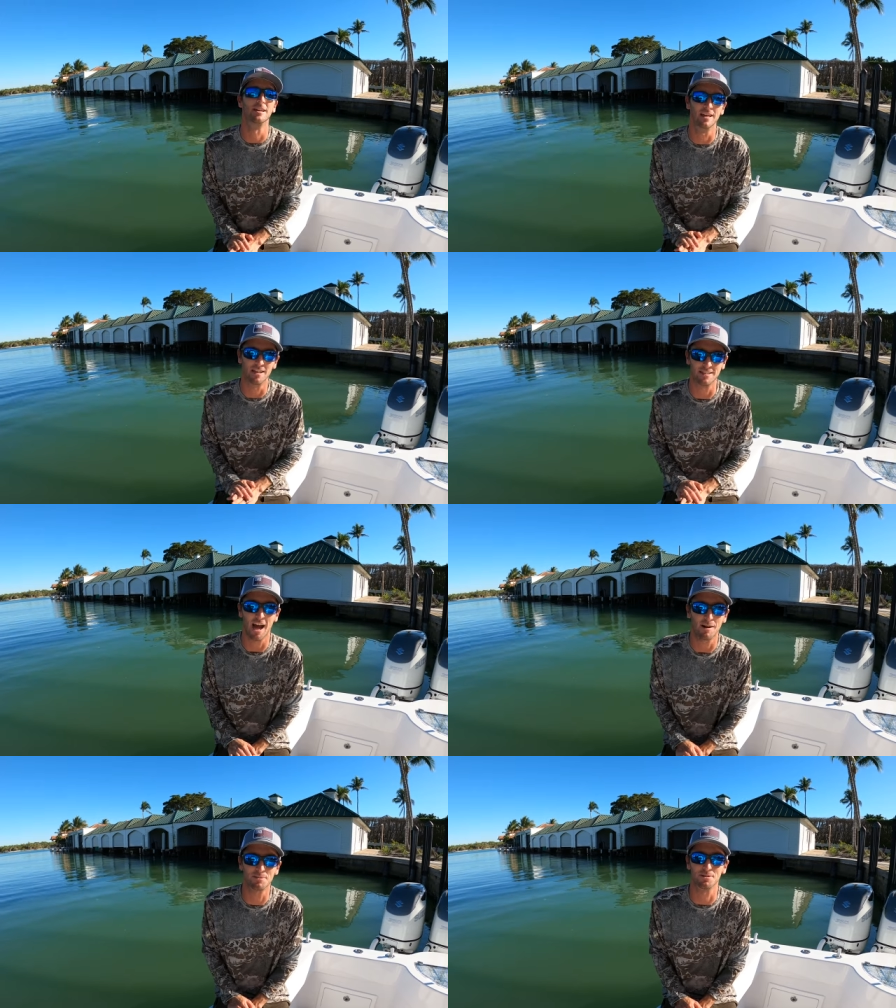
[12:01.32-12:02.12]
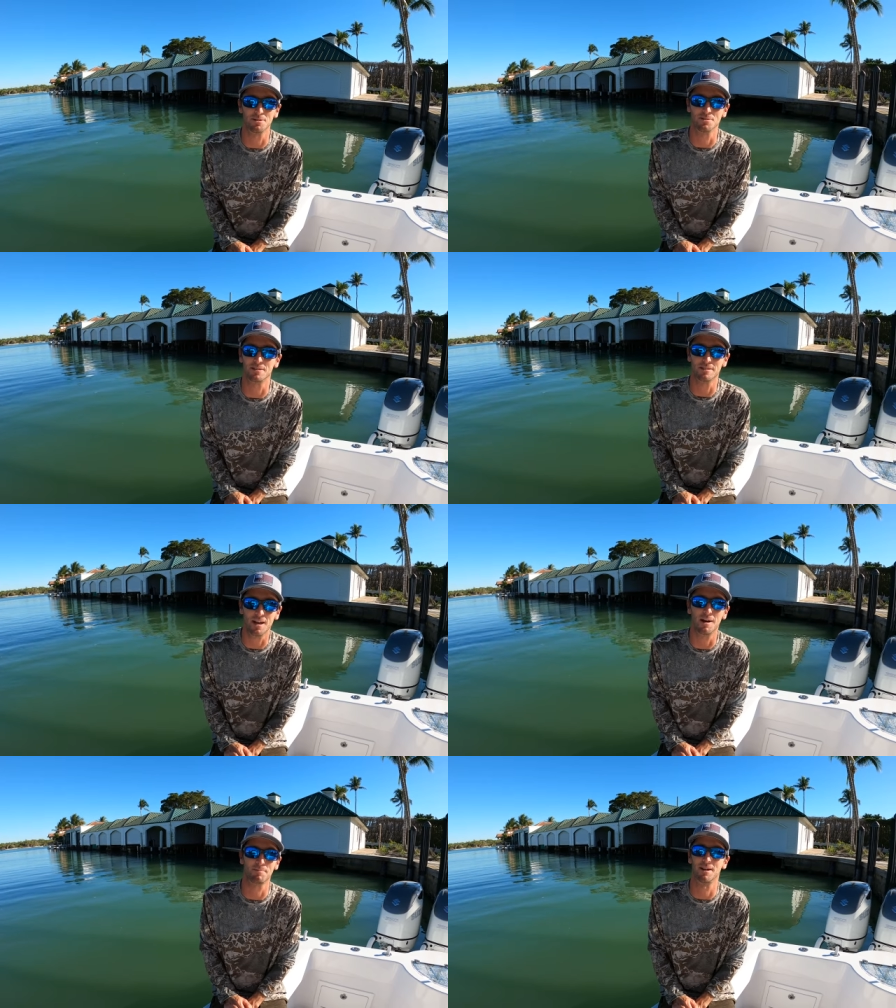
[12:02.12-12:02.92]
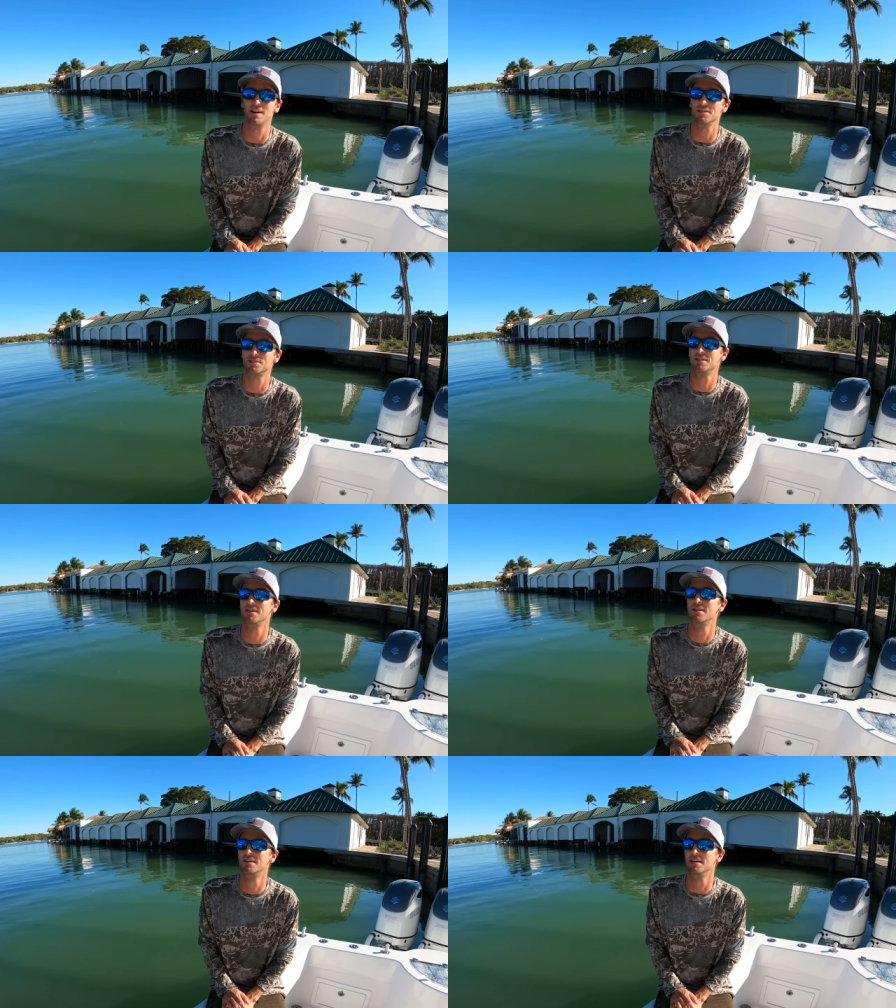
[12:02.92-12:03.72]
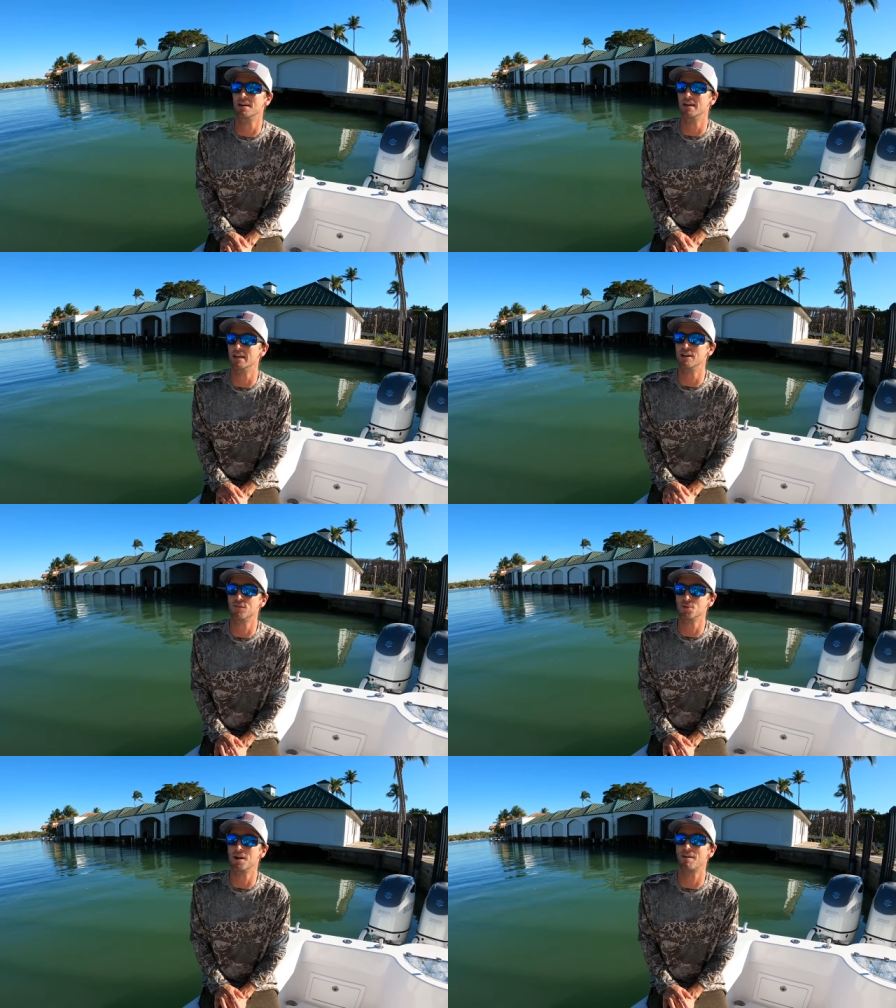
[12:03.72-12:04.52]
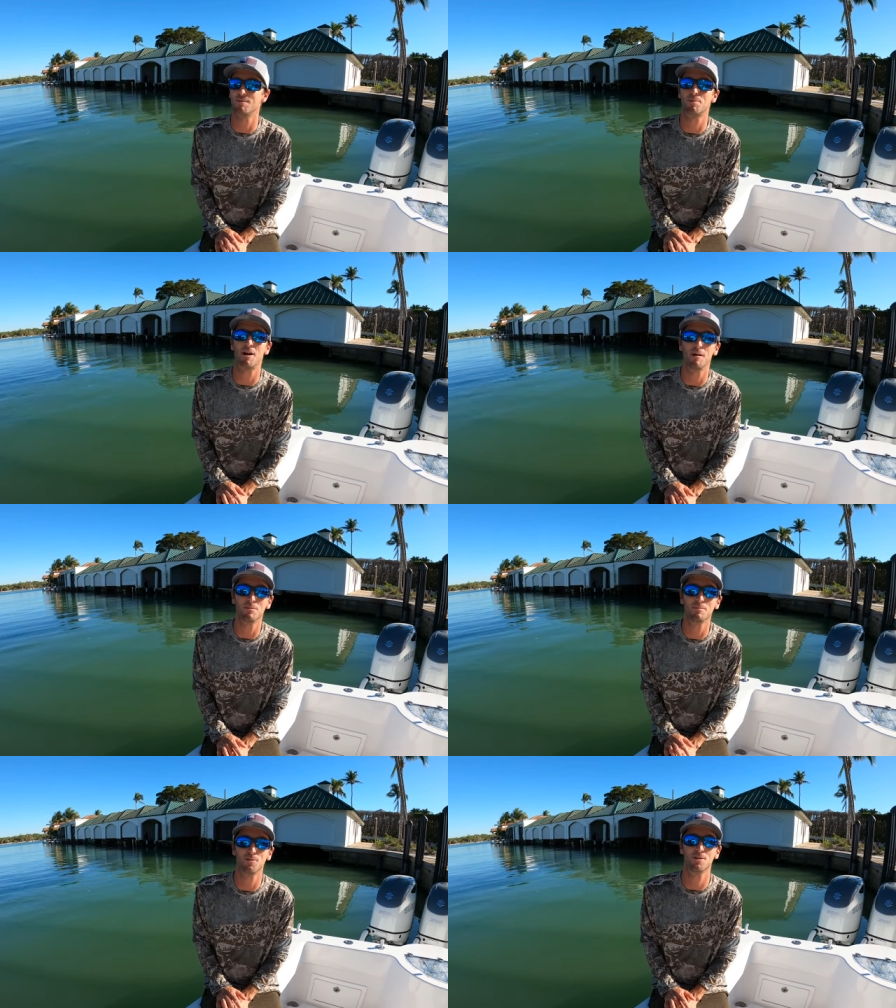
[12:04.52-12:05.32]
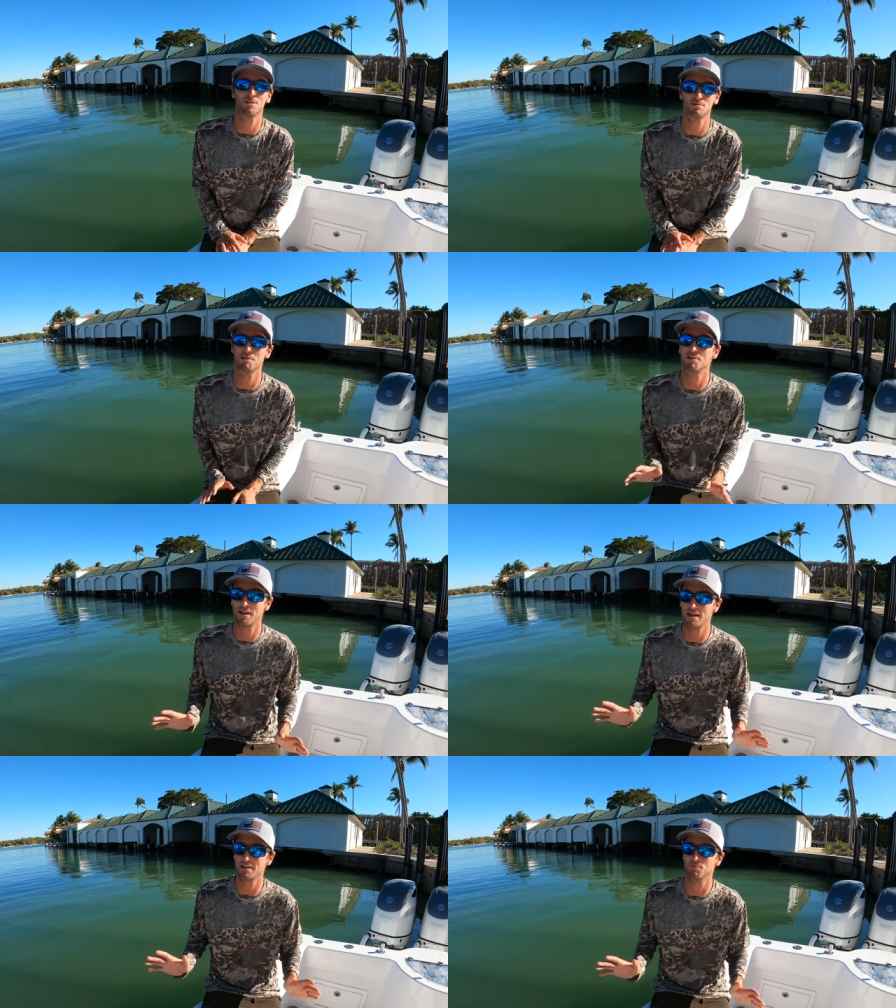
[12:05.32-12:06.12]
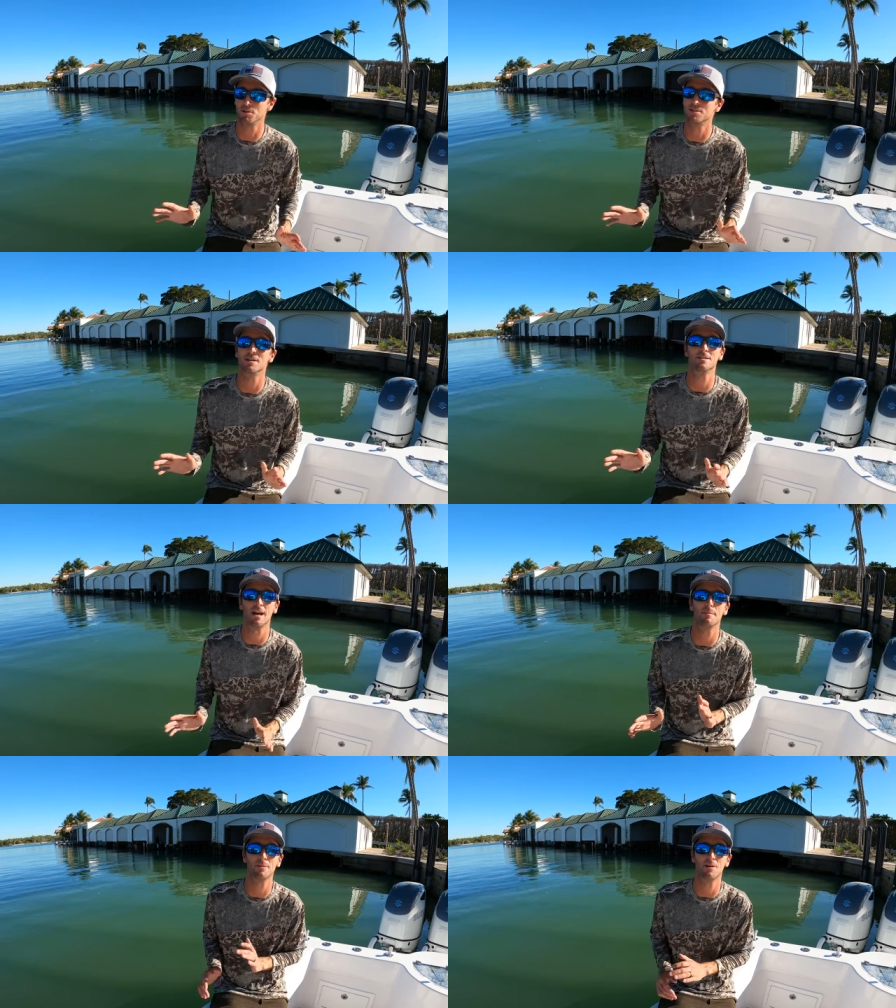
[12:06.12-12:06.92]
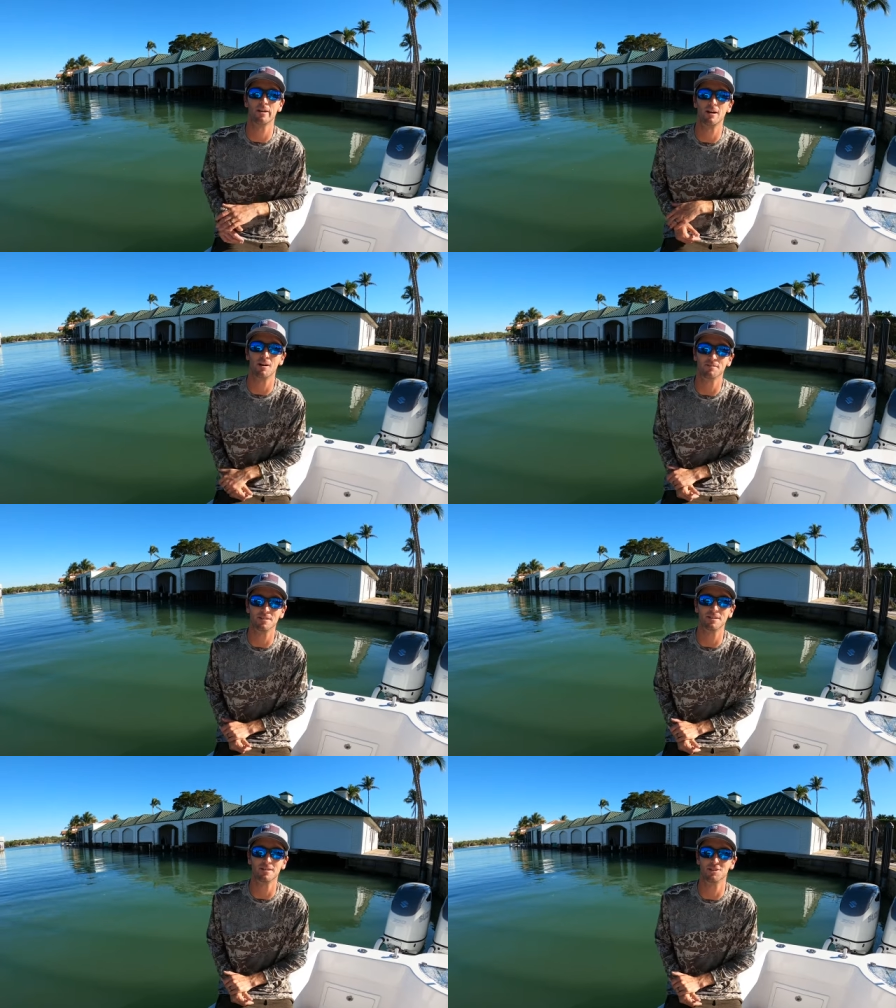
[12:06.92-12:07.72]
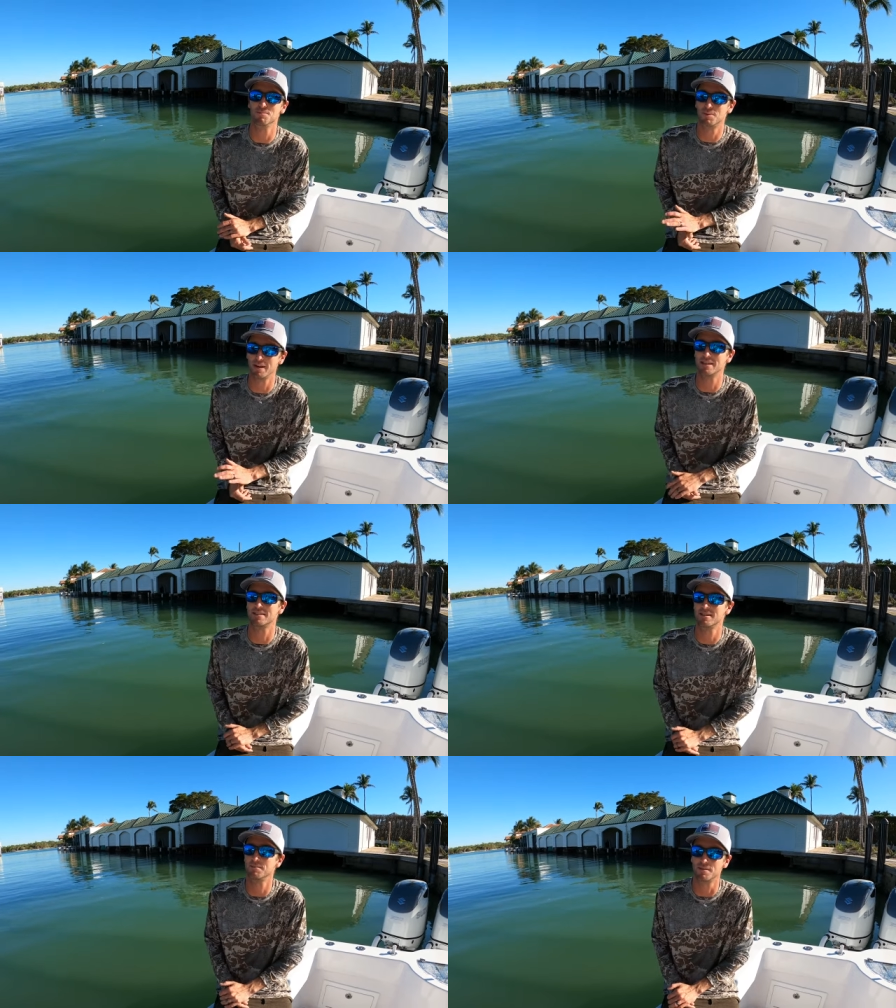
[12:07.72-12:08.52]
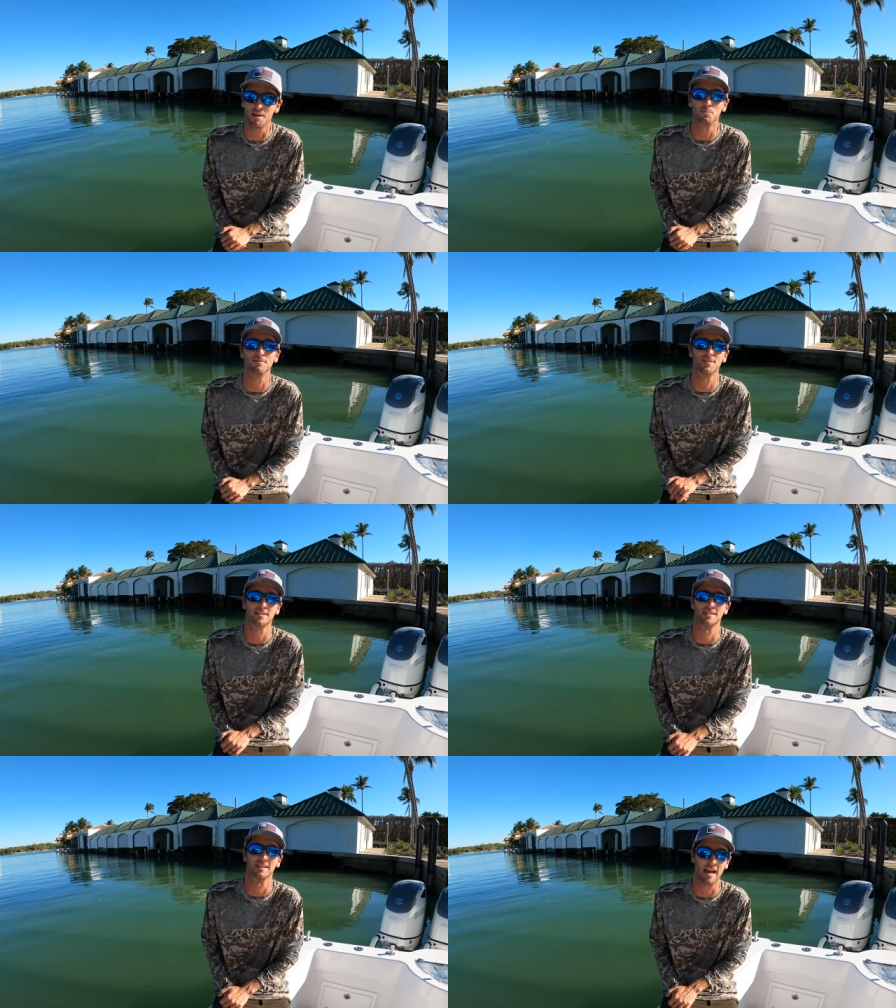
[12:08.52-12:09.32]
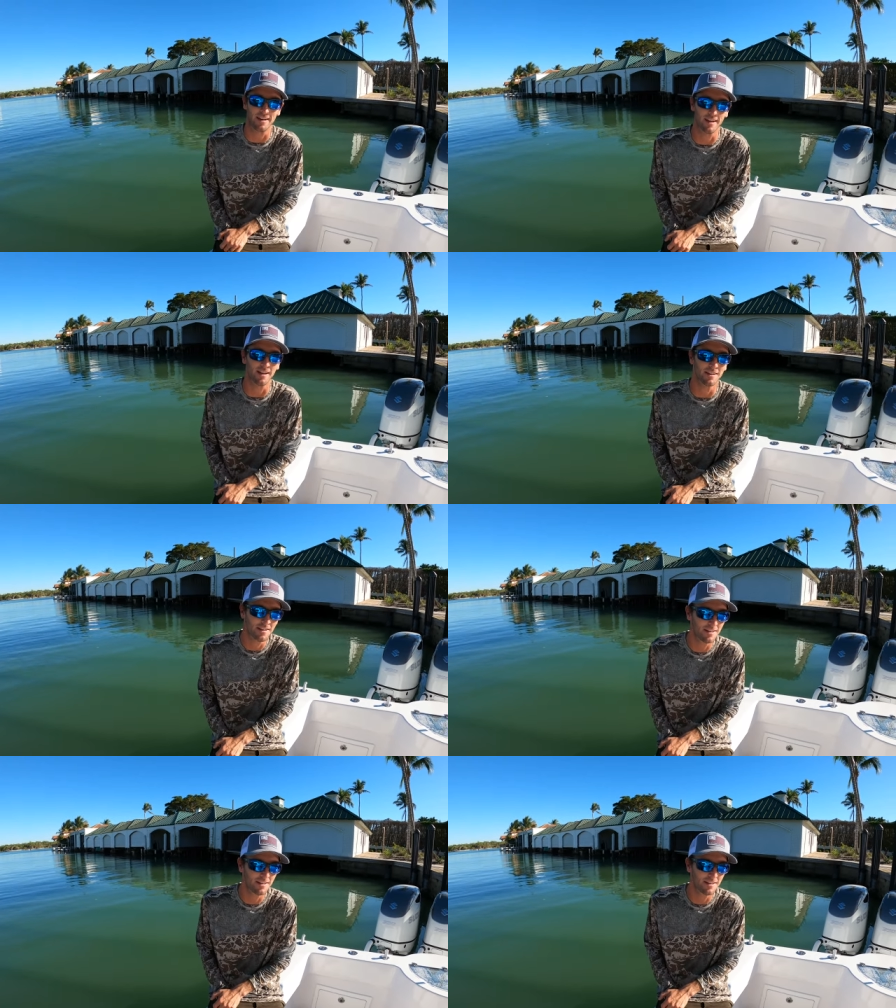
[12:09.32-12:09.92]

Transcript: it is absolutely top notch. Uh, if you have a problem with your Rhodan, which doesn't happen all that often, you bring it to them, they will fix it that day.